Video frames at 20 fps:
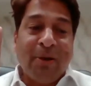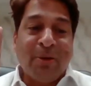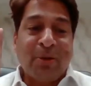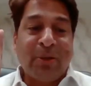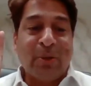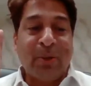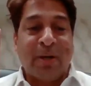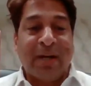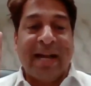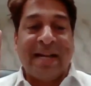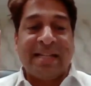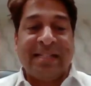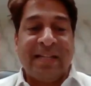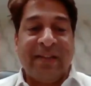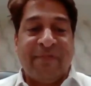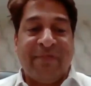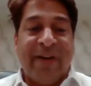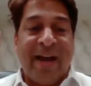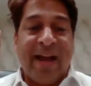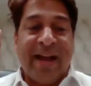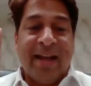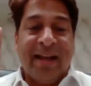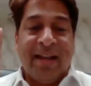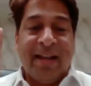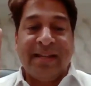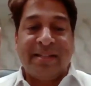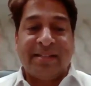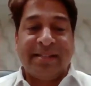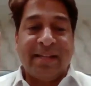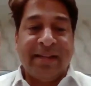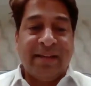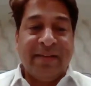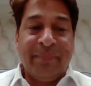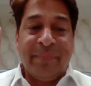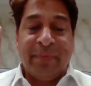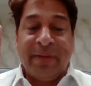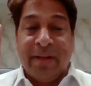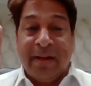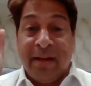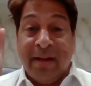how to classify? Listen,
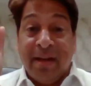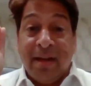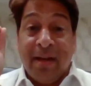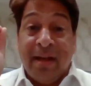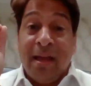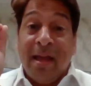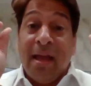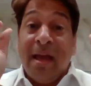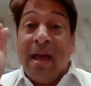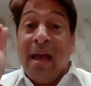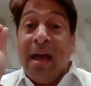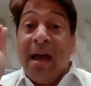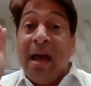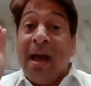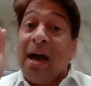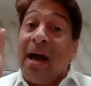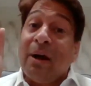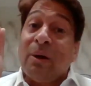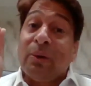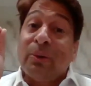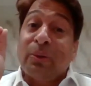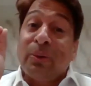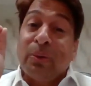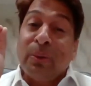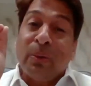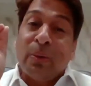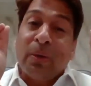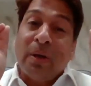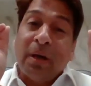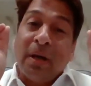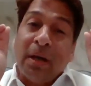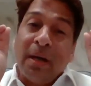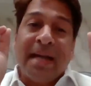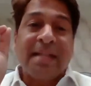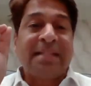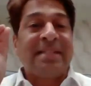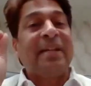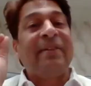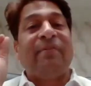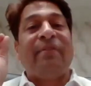how to
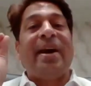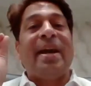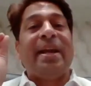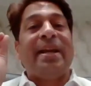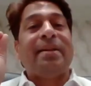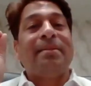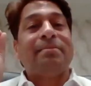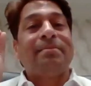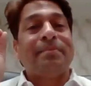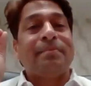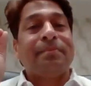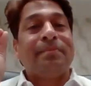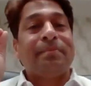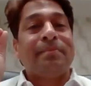classify